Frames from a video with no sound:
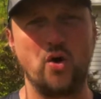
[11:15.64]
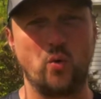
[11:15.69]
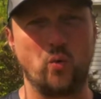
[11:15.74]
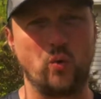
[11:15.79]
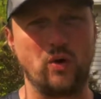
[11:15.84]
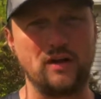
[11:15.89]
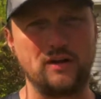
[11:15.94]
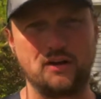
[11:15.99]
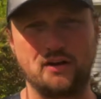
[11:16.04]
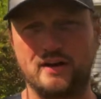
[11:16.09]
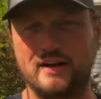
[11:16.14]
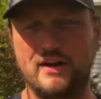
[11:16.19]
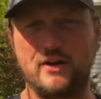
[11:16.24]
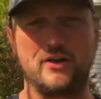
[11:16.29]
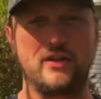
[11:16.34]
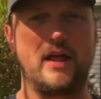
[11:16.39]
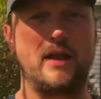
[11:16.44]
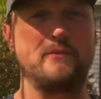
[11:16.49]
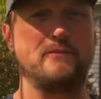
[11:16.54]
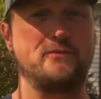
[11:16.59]
what you're going to hear a
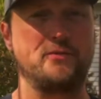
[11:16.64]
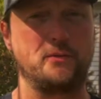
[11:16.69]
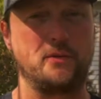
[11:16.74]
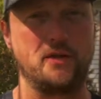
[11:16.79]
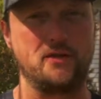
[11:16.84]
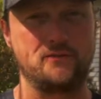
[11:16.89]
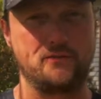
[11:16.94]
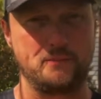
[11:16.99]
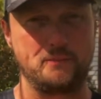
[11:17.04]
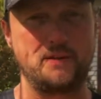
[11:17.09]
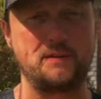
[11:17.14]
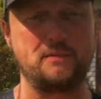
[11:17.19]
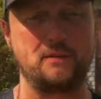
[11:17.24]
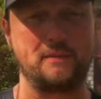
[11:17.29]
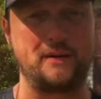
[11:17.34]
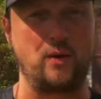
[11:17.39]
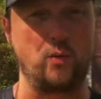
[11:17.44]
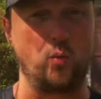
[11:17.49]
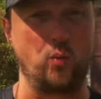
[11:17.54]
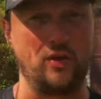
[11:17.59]
lot from people
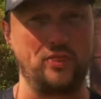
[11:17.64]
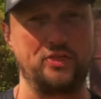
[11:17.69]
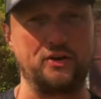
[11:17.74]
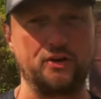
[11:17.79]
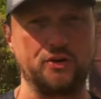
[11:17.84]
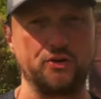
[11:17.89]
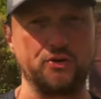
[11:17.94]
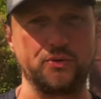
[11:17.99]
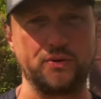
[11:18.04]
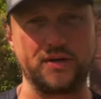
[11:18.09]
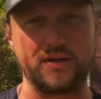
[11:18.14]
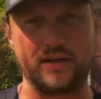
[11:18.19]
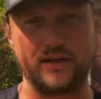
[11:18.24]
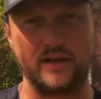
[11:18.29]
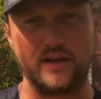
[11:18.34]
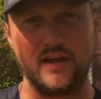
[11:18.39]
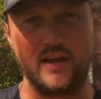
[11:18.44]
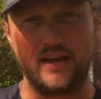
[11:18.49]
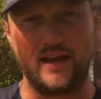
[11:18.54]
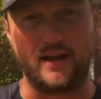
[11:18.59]
about what they're doing
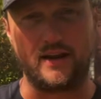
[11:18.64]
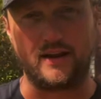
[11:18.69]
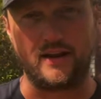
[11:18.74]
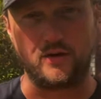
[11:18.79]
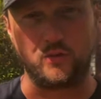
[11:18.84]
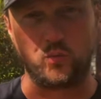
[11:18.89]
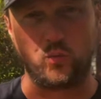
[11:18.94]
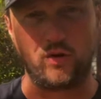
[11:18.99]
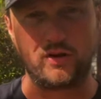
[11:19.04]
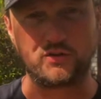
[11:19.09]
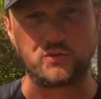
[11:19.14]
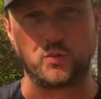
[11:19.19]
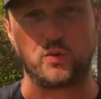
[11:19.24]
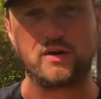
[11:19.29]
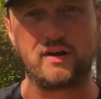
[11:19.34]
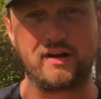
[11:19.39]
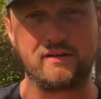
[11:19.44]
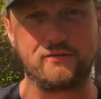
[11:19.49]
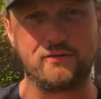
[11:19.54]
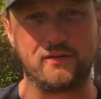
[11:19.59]
and what's
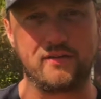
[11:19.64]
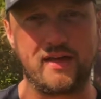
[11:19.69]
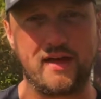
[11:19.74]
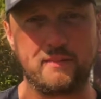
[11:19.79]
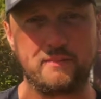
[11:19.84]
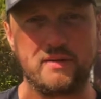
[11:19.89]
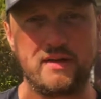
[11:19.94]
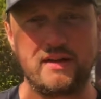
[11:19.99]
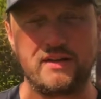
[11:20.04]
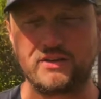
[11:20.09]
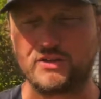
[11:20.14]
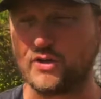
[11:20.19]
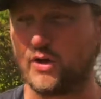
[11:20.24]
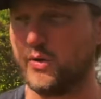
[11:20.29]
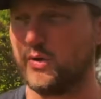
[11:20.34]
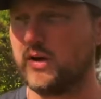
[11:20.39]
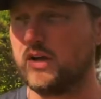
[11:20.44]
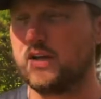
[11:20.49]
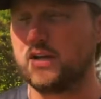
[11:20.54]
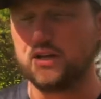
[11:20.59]
working for them.
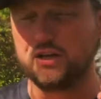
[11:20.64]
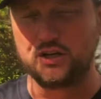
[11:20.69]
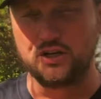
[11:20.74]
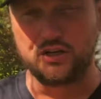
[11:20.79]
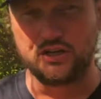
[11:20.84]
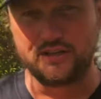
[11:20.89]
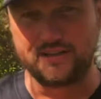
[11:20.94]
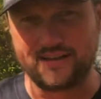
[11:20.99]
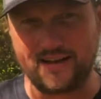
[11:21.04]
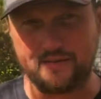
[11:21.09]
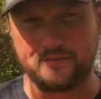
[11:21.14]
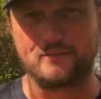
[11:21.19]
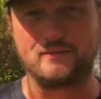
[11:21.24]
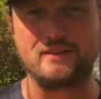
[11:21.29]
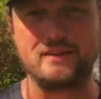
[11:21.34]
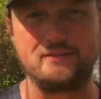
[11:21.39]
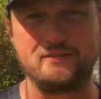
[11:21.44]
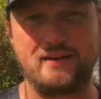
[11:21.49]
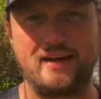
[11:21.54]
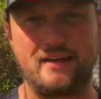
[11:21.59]
So
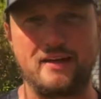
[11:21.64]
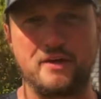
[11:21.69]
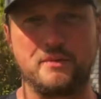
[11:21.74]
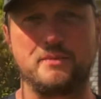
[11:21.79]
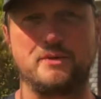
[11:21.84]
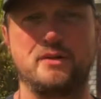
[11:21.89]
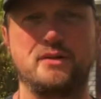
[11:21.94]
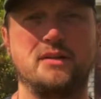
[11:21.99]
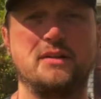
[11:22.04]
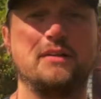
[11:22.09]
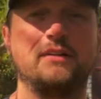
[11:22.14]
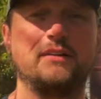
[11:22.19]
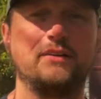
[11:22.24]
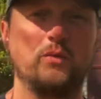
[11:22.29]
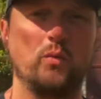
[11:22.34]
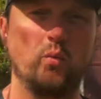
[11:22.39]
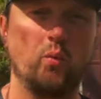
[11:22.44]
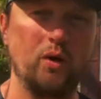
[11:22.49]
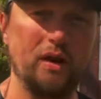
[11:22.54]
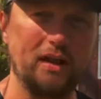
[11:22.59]
definitely valuable.
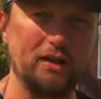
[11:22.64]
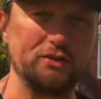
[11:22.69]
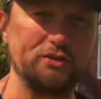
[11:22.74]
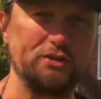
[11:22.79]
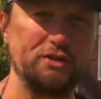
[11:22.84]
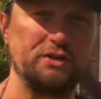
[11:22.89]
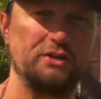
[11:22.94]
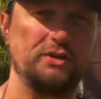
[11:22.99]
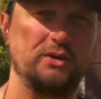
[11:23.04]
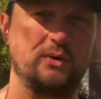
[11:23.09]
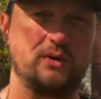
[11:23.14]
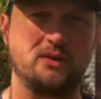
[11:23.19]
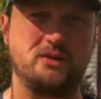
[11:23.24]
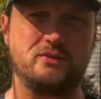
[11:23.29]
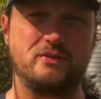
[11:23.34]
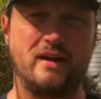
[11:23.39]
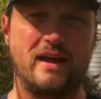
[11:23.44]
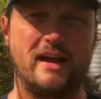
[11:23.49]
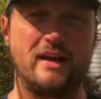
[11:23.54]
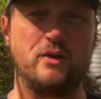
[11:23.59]
What else are you doing,
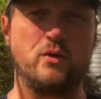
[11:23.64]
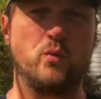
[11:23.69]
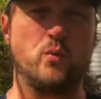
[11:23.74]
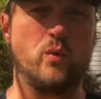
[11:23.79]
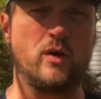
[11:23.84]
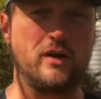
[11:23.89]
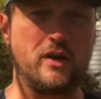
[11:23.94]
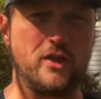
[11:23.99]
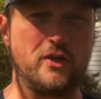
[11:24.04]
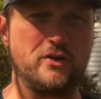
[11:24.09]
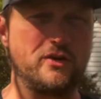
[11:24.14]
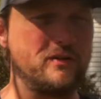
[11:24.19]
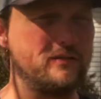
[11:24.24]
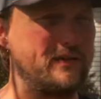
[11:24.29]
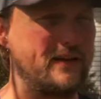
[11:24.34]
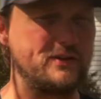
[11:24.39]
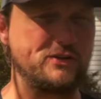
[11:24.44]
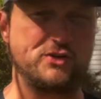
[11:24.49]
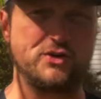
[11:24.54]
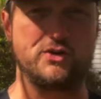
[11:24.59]
right? What other
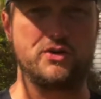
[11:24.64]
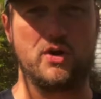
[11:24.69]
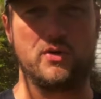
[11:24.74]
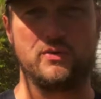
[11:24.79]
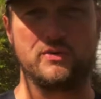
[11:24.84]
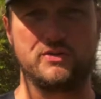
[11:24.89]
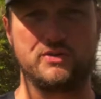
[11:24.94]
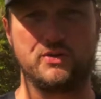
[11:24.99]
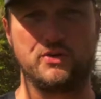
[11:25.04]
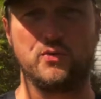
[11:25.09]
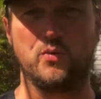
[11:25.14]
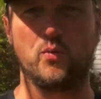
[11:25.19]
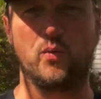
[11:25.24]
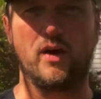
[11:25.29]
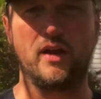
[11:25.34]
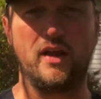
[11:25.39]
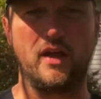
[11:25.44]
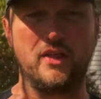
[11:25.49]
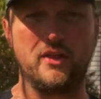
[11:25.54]
events are you going to? What